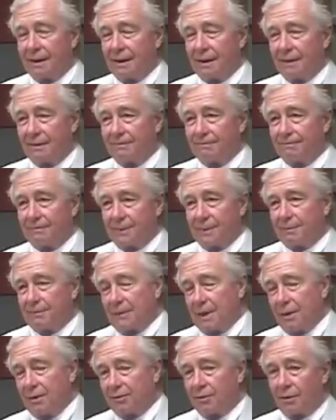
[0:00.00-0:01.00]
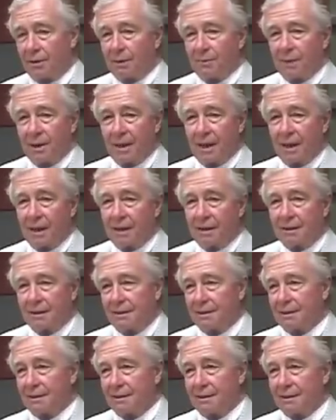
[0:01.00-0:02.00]
And he started me out,
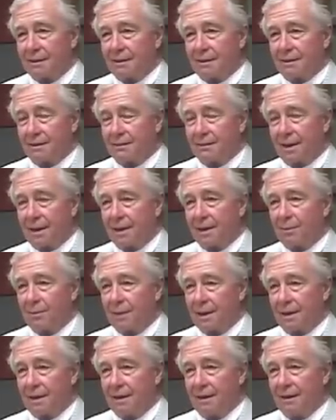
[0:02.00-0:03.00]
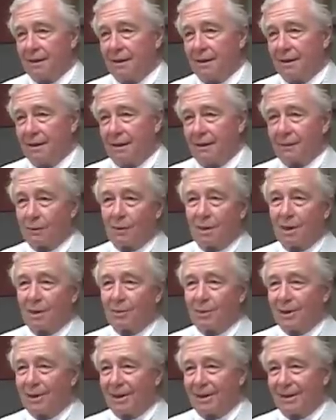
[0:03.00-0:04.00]
taking me everywhere
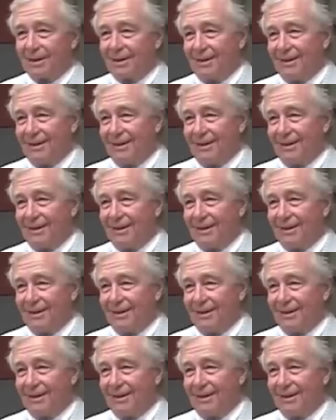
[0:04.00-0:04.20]
he went.